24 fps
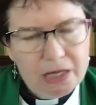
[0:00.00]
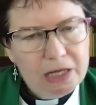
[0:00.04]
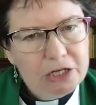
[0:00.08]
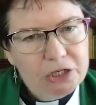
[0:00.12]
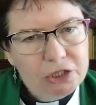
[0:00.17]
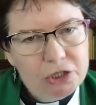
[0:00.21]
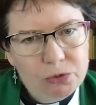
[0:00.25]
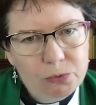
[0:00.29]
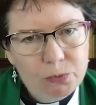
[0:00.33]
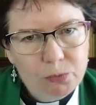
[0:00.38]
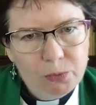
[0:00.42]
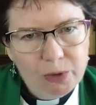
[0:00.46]

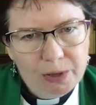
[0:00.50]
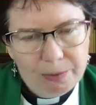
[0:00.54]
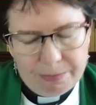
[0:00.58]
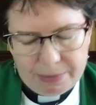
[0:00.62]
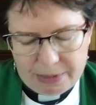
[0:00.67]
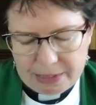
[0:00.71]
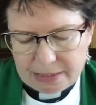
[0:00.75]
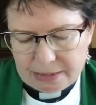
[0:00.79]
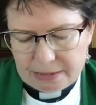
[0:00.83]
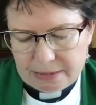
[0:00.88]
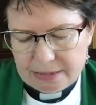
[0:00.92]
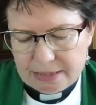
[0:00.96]
To
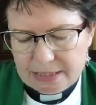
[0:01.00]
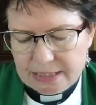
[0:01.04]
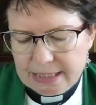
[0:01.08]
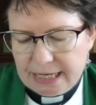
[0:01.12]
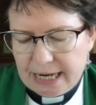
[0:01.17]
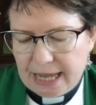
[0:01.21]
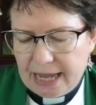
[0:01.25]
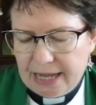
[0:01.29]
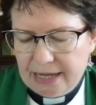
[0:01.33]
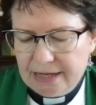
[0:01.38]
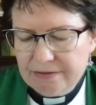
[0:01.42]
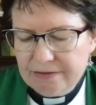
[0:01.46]
women,
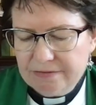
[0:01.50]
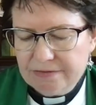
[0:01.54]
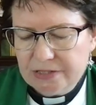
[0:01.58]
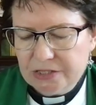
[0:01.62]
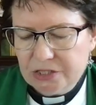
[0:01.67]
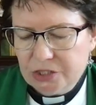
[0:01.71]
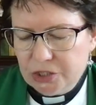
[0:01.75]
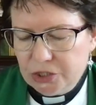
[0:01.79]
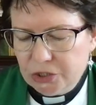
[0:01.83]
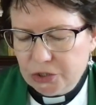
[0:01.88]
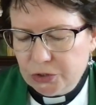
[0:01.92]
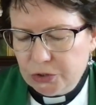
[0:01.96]
slaves, and
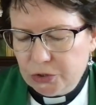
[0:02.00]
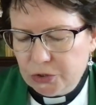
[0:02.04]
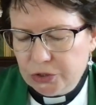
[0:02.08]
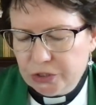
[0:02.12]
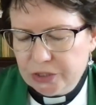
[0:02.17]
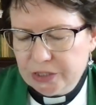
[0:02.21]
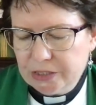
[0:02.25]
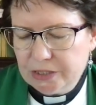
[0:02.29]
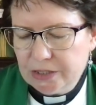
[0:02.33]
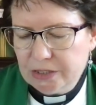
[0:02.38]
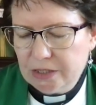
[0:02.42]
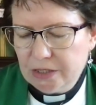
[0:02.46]

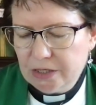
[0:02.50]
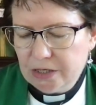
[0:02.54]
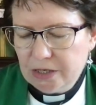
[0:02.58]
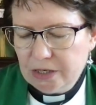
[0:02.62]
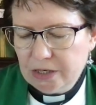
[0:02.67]
children